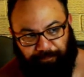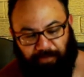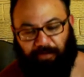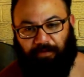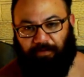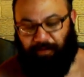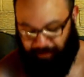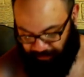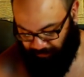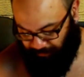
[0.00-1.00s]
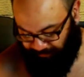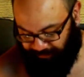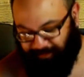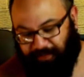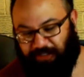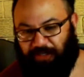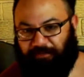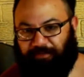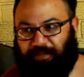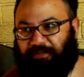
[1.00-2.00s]
in a succession
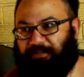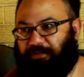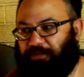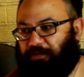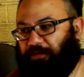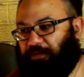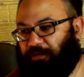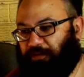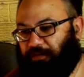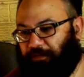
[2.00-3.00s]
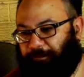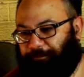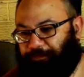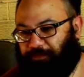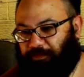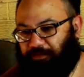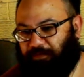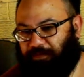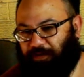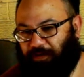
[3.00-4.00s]
of things to
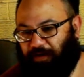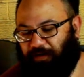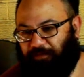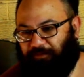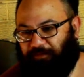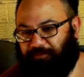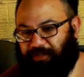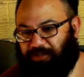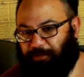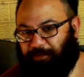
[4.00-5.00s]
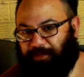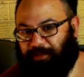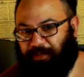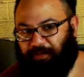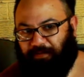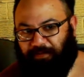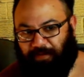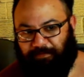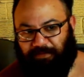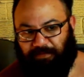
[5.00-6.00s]
kind of eventually
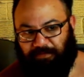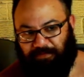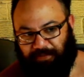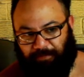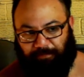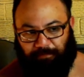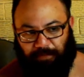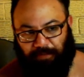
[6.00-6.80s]
come to some